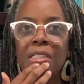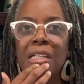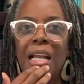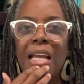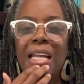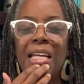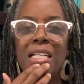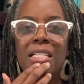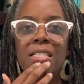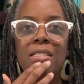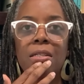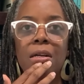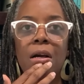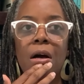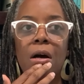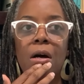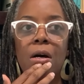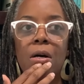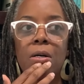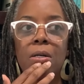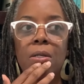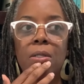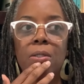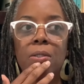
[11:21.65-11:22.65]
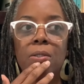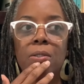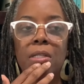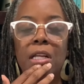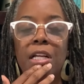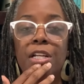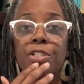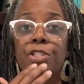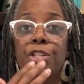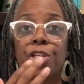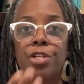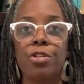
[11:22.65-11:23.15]
and it's called,
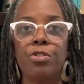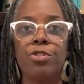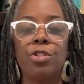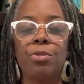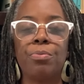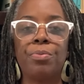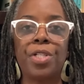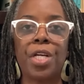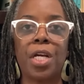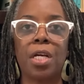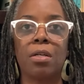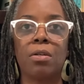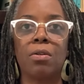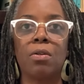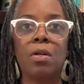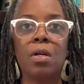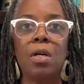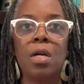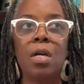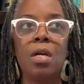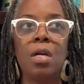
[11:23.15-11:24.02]
there's a YouTube channel,